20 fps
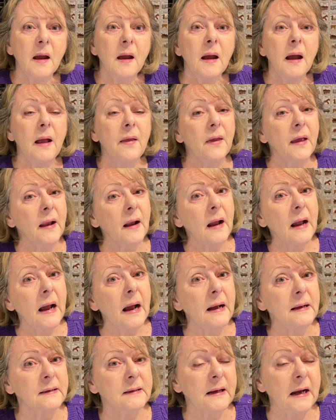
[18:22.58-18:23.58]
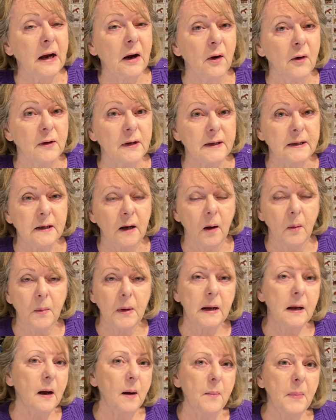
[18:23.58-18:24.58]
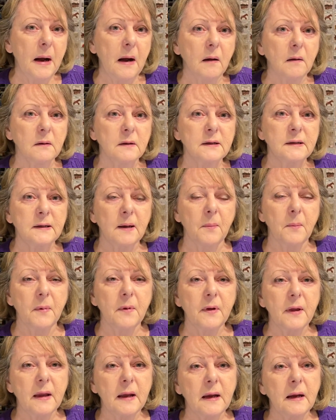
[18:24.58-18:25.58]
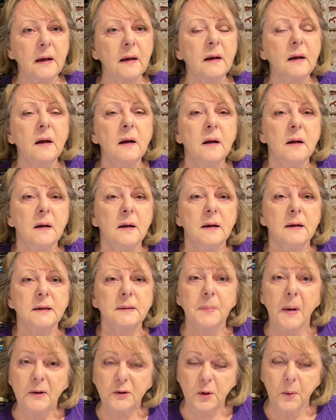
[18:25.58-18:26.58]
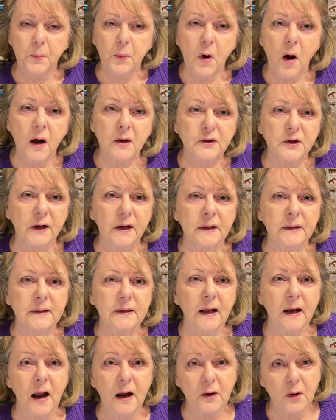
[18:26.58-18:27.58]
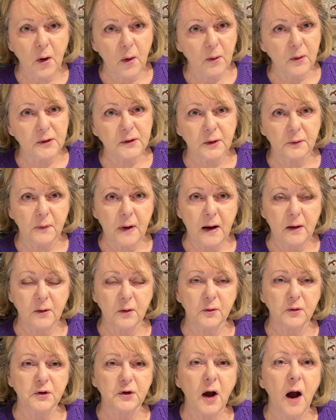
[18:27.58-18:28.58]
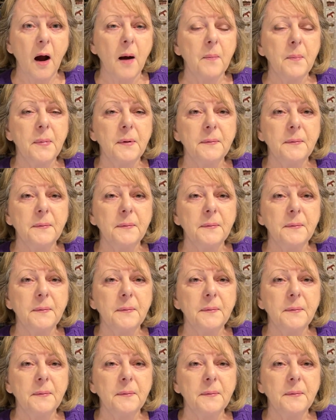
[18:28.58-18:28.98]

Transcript: And then I asked Karen to tell me about some of the special projects that I noticed around her shop.